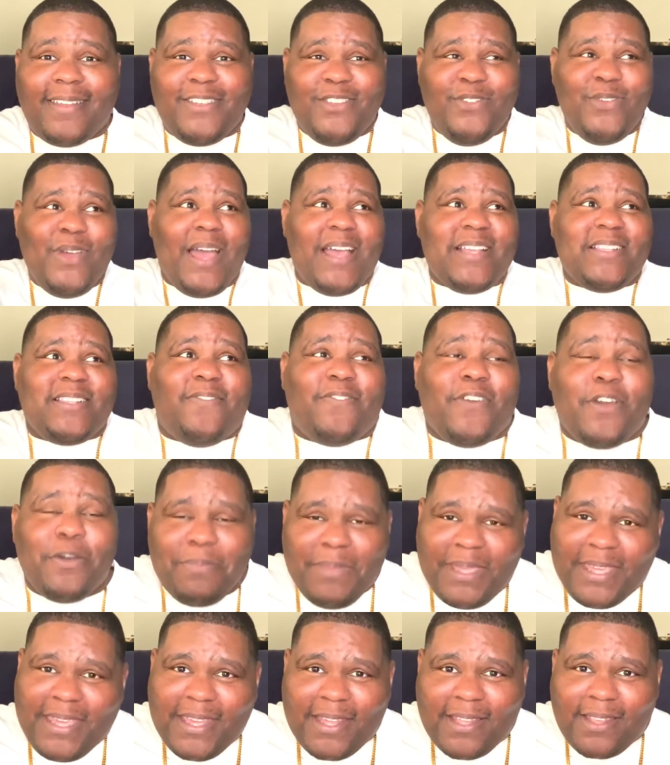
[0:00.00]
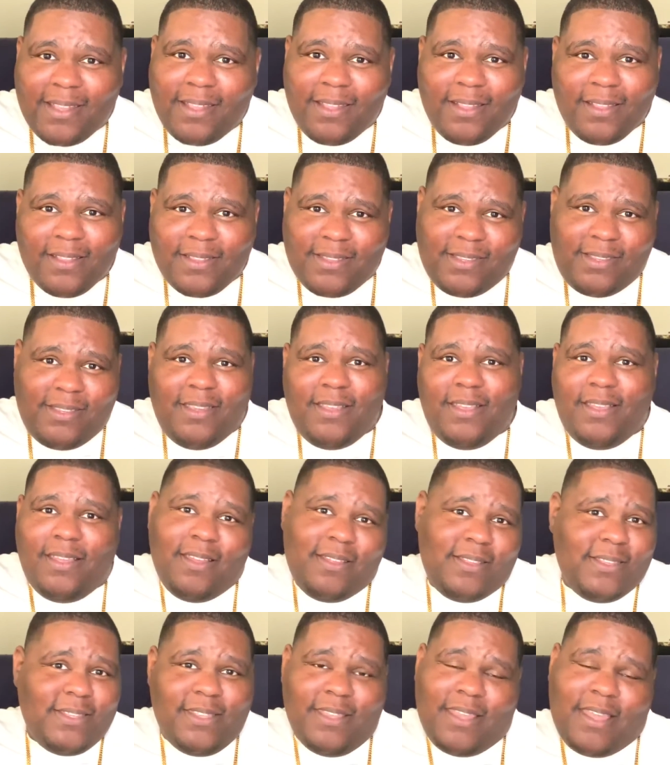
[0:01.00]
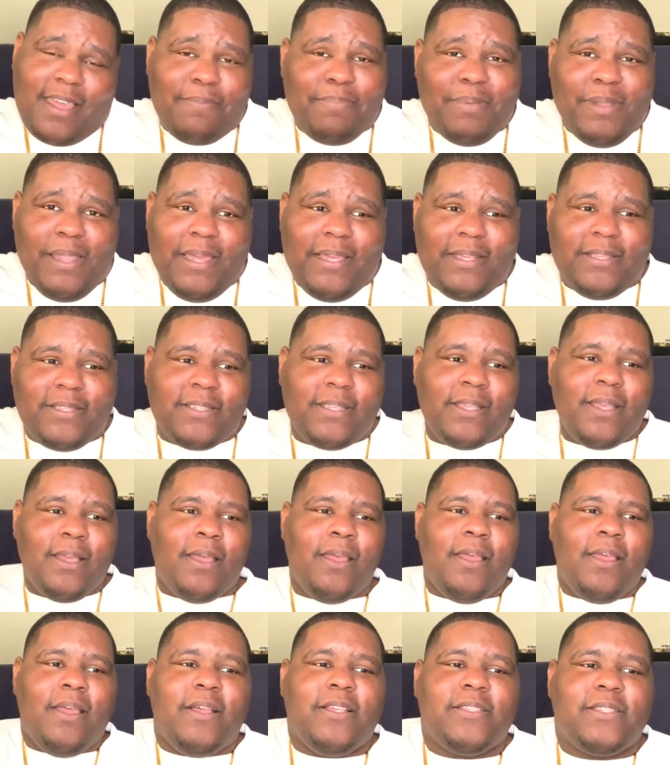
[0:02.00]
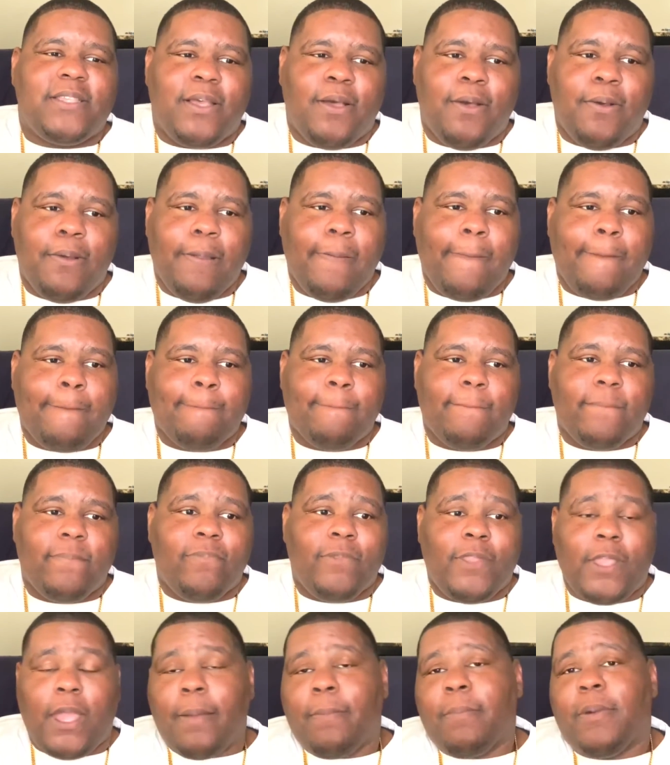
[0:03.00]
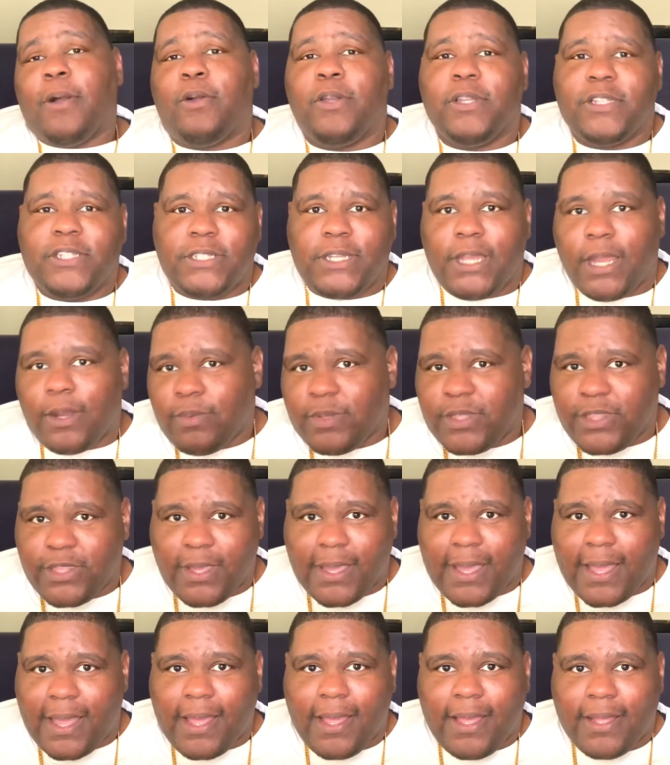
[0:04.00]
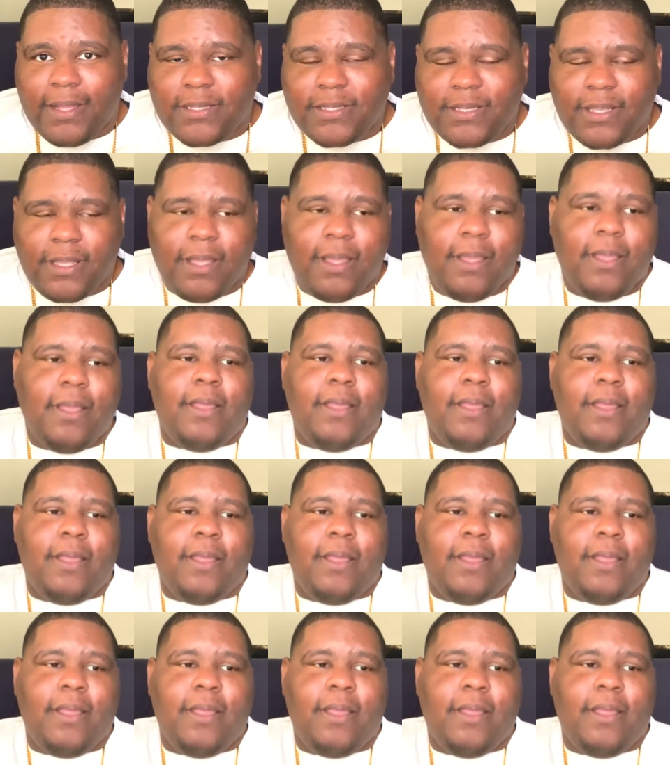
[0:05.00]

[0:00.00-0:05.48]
You guys have helped me get to that place. So I'm going to share with you guys.